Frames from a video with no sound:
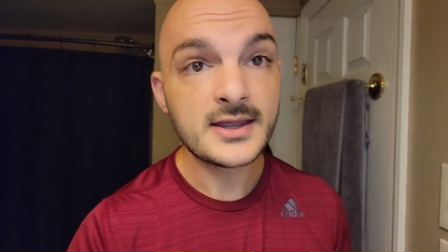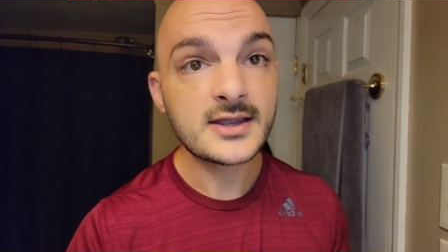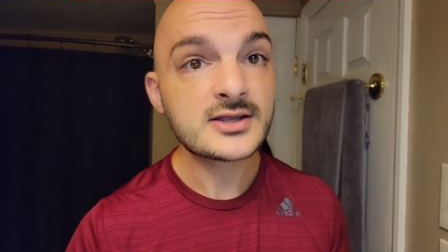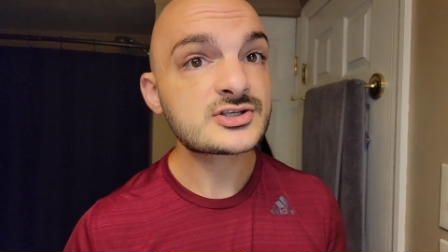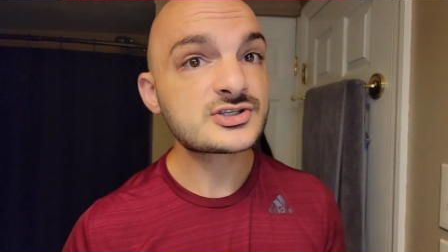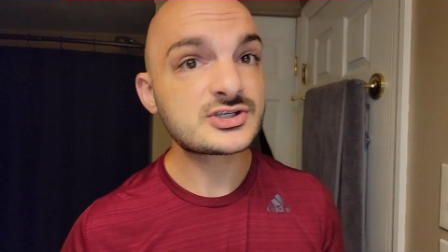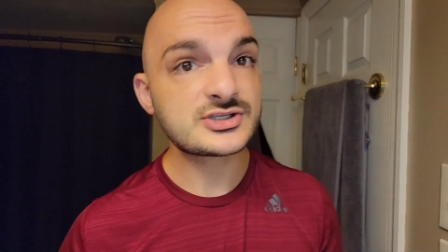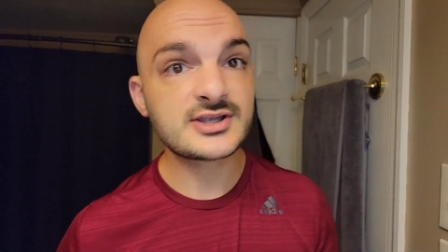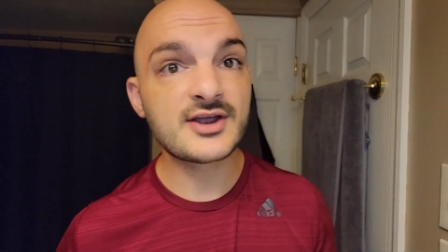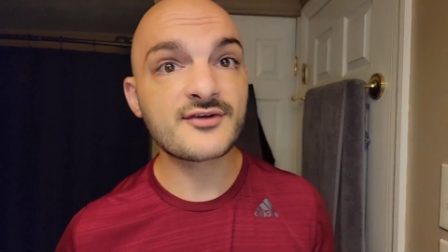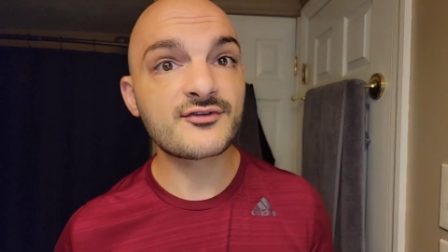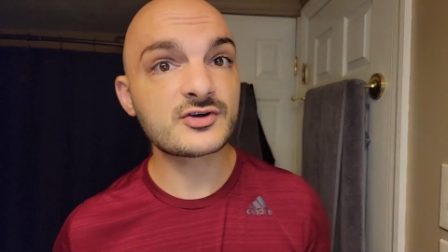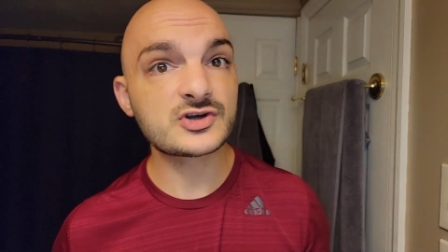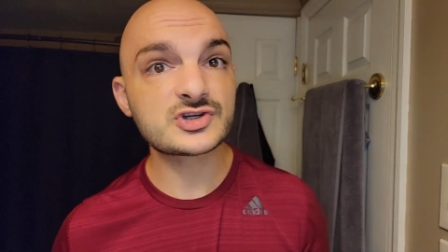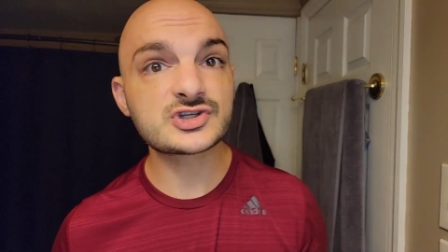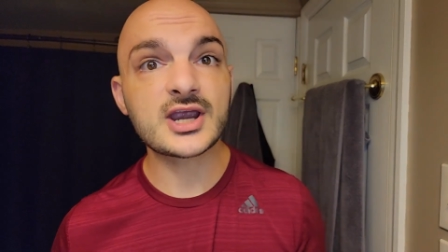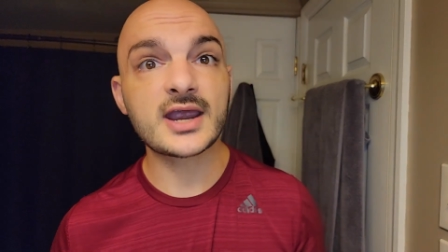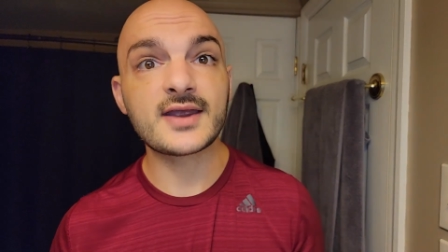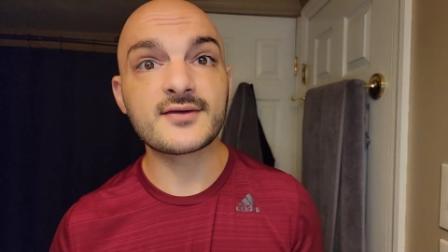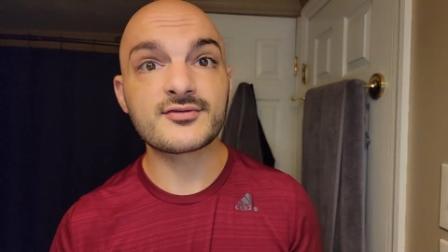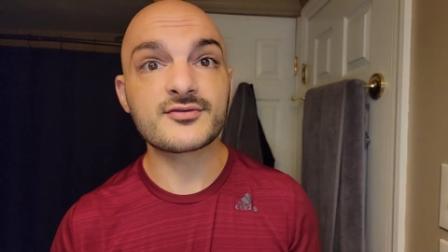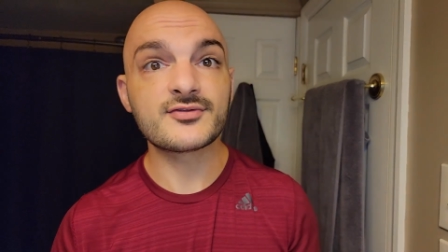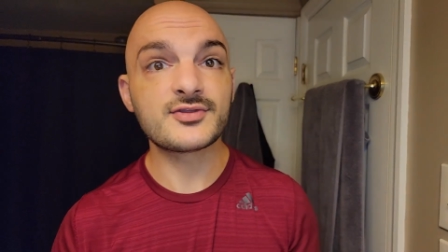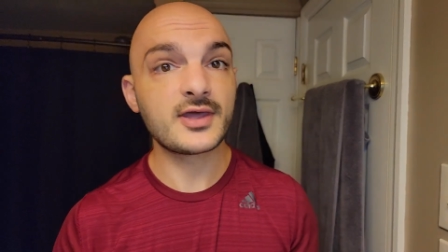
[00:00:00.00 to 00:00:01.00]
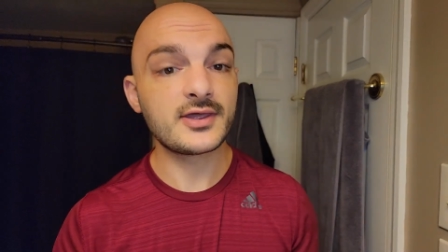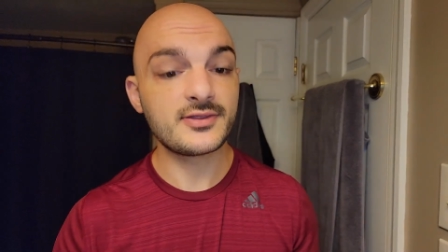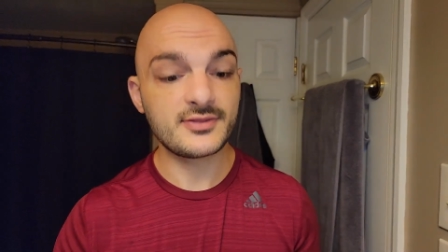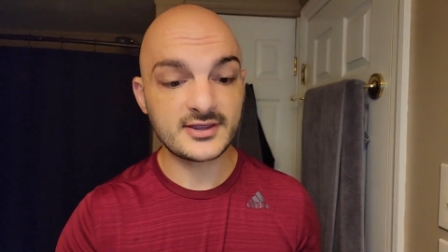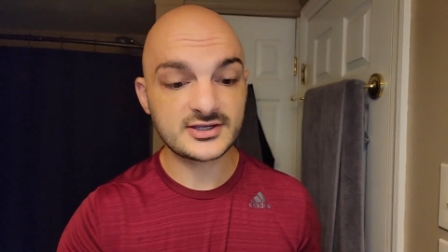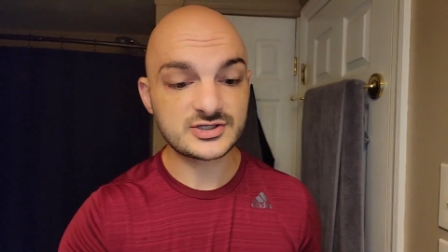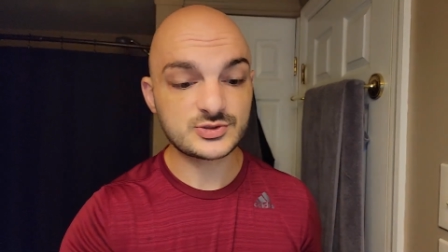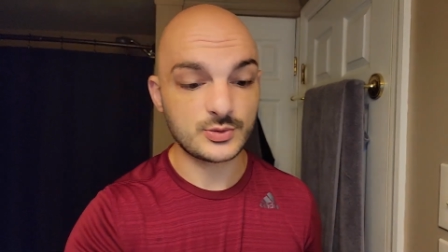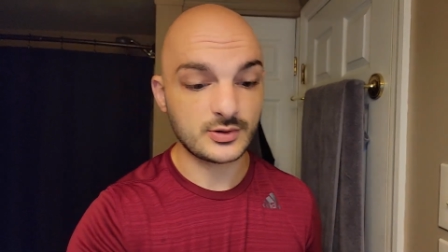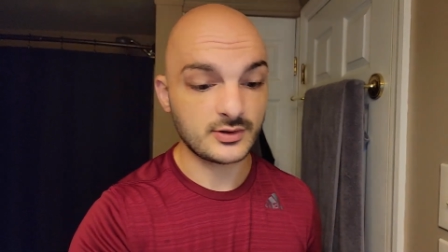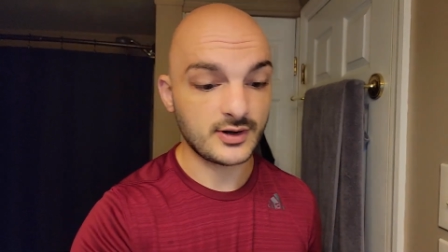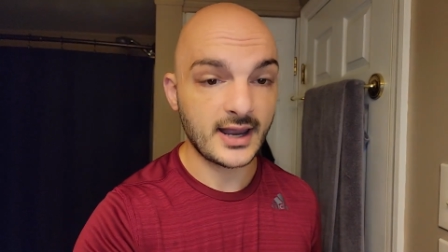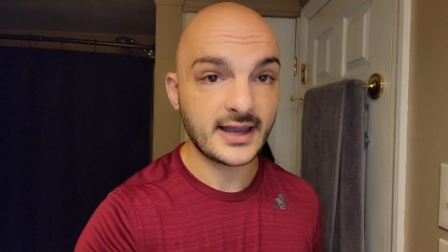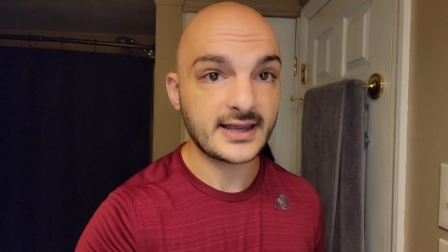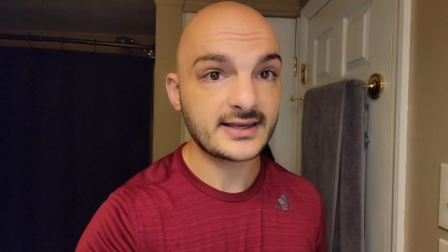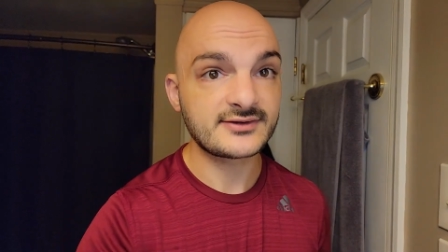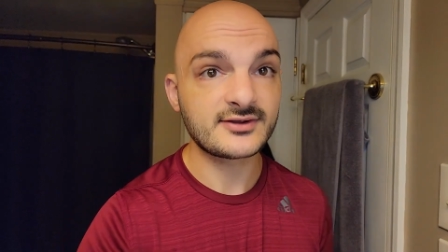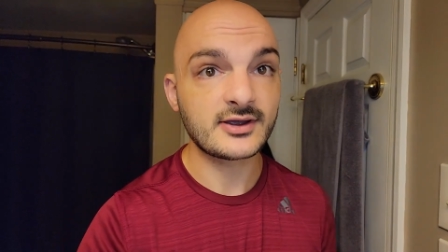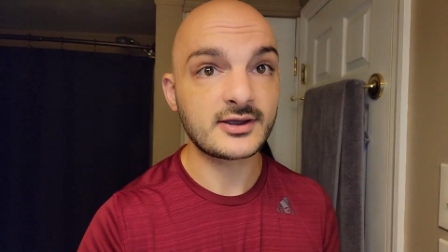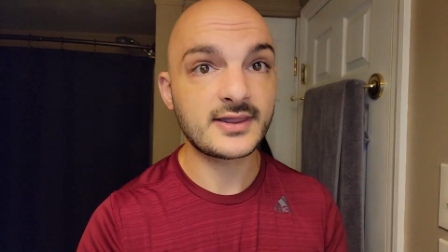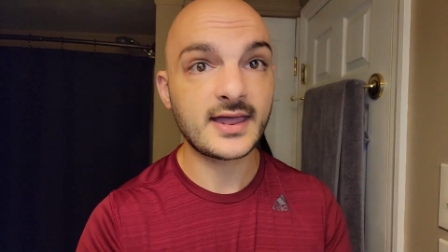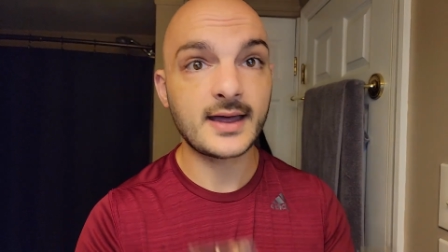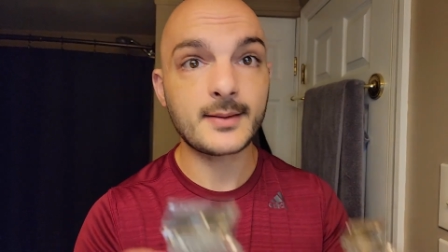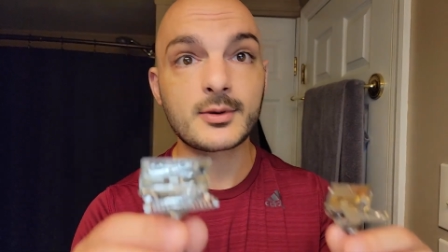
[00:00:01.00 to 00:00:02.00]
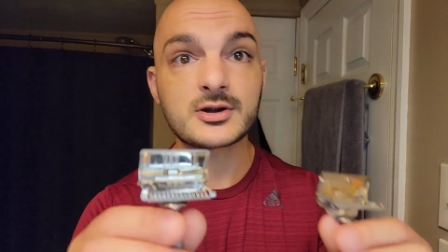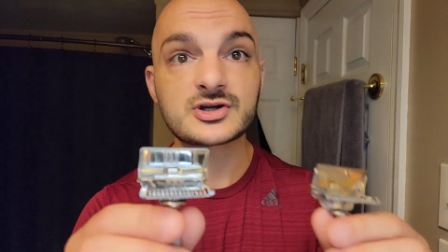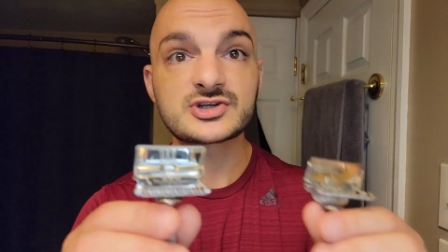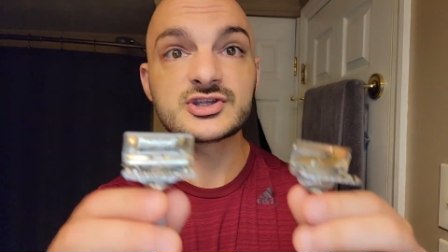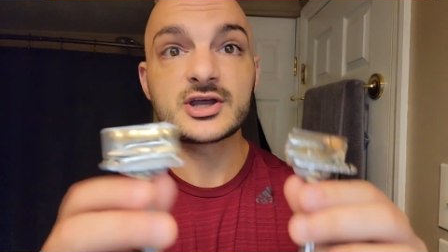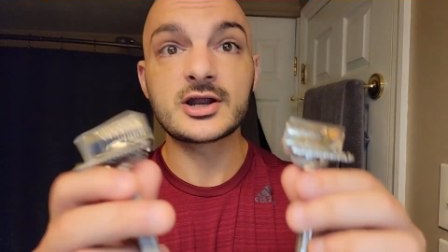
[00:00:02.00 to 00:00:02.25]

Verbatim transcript: It's a different shape than this one. I can tell you that much.